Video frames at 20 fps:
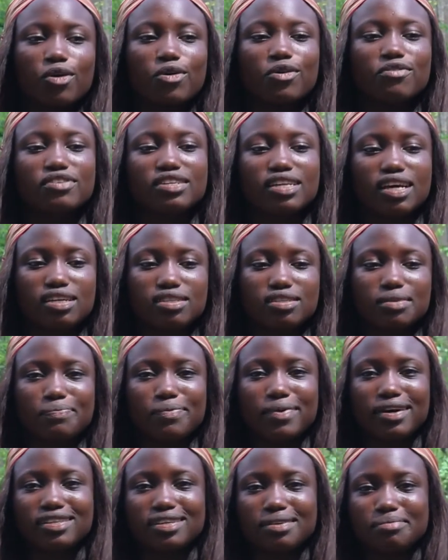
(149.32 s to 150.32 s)
COVID-19
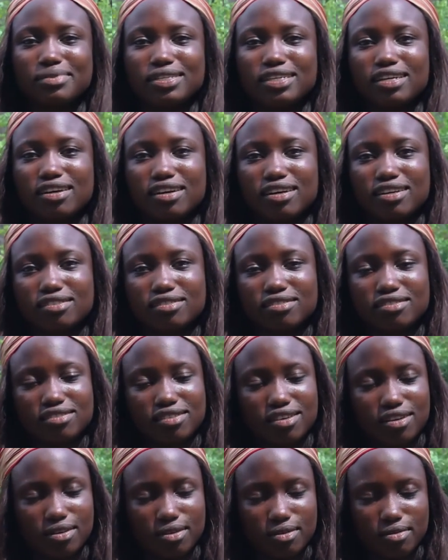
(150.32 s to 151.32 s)
pandemic and
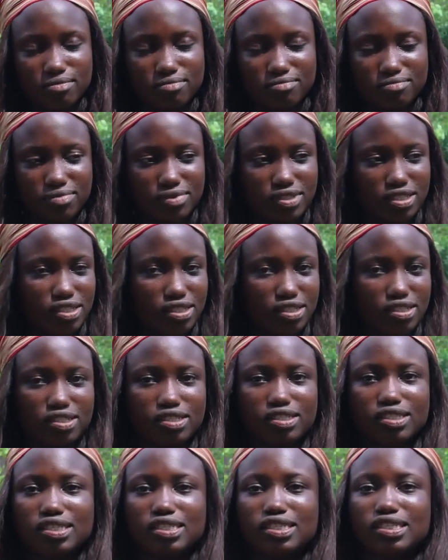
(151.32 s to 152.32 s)
um, the
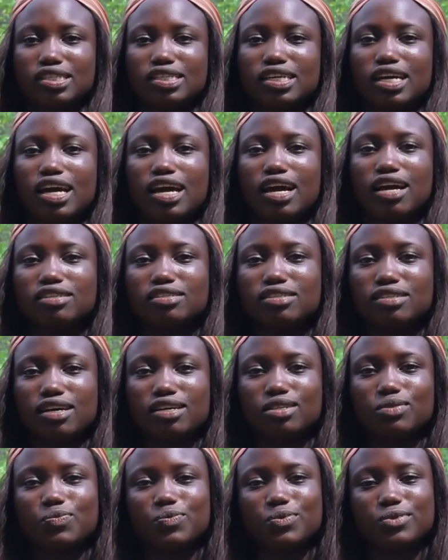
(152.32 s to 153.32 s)

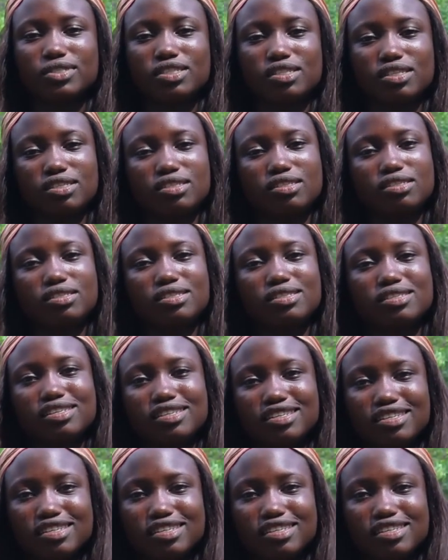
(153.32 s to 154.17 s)
EndSARS process.